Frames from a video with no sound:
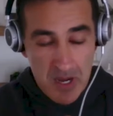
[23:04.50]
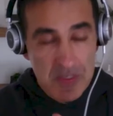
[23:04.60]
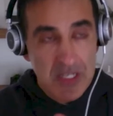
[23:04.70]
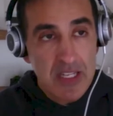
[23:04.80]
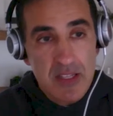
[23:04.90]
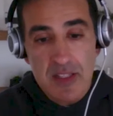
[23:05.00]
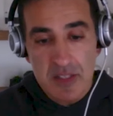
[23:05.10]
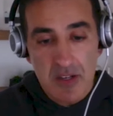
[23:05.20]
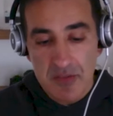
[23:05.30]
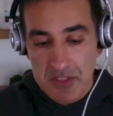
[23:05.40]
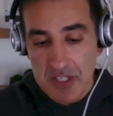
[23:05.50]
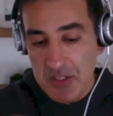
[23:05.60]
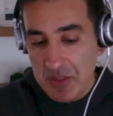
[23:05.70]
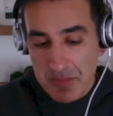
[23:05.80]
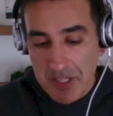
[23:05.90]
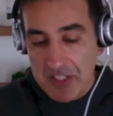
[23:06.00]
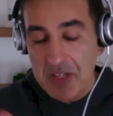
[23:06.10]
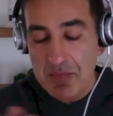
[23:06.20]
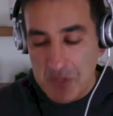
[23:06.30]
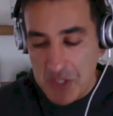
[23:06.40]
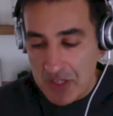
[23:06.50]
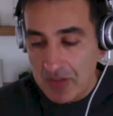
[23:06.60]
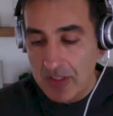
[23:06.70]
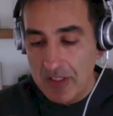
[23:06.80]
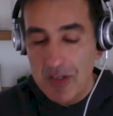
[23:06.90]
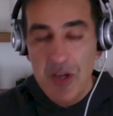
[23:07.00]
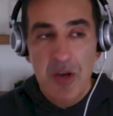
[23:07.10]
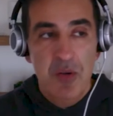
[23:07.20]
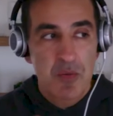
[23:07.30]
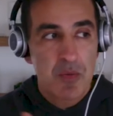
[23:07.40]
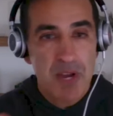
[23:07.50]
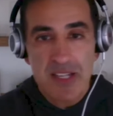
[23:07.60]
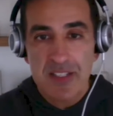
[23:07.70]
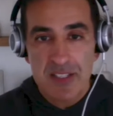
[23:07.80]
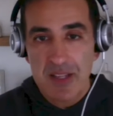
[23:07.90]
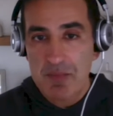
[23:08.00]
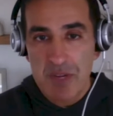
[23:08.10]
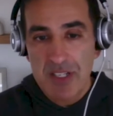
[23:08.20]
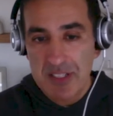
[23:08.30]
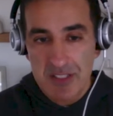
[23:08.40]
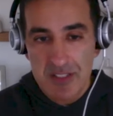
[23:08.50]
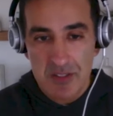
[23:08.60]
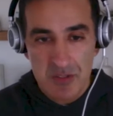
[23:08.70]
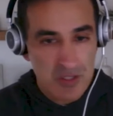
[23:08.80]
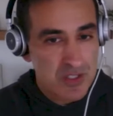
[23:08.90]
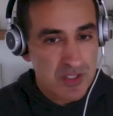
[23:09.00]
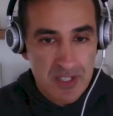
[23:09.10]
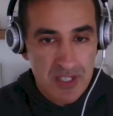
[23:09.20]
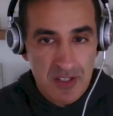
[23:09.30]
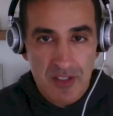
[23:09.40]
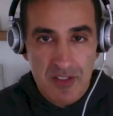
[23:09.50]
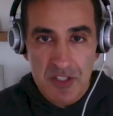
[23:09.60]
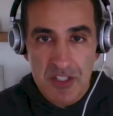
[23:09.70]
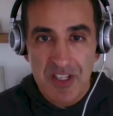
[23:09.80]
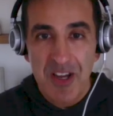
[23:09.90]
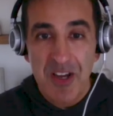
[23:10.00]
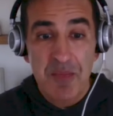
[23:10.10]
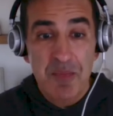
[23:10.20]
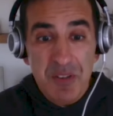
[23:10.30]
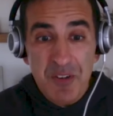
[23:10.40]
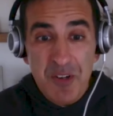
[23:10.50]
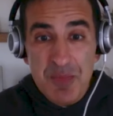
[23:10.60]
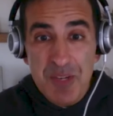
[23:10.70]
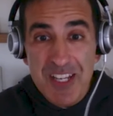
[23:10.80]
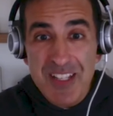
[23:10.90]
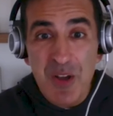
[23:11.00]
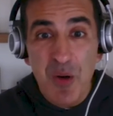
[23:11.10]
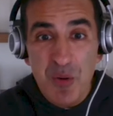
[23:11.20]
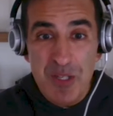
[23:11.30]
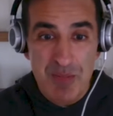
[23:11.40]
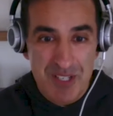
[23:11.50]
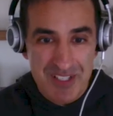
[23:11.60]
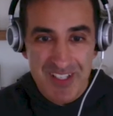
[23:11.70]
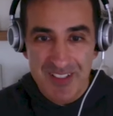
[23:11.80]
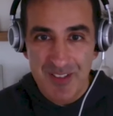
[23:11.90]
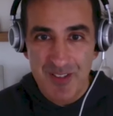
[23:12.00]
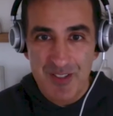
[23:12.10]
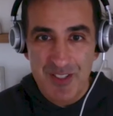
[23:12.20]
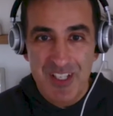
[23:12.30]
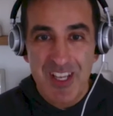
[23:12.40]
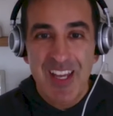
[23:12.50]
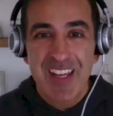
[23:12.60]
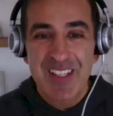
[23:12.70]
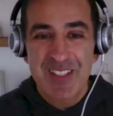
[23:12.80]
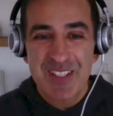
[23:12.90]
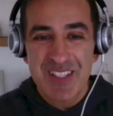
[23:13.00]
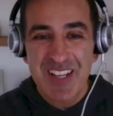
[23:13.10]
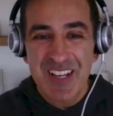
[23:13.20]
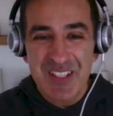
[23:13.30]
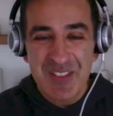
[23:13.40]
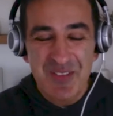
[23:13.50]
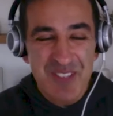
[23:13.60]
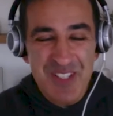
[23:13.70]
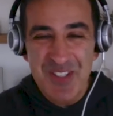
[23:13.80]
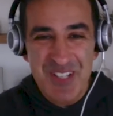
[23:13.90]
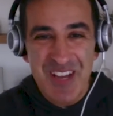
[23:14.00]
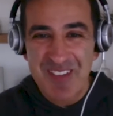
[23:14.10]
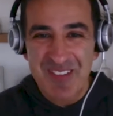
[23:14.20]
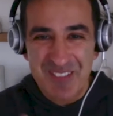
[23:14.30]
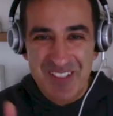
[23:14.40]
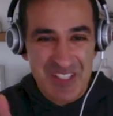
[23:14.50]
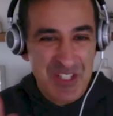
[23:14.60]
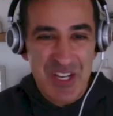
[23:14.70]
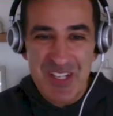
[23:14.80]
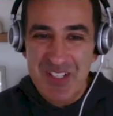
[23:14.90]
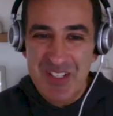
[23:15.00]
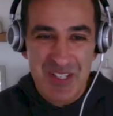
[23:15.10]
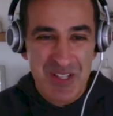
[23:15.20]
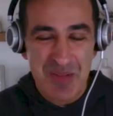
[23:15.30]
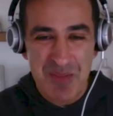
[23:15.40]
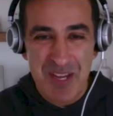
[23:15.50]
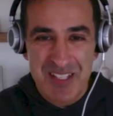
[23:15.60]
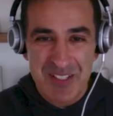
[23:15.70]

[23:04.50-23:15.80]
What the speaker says: I mean, in this conversation, the blockchain generally reminds us that money is just a technology. But of course, money has always been a technology. It's just that its features haven't really changed in the past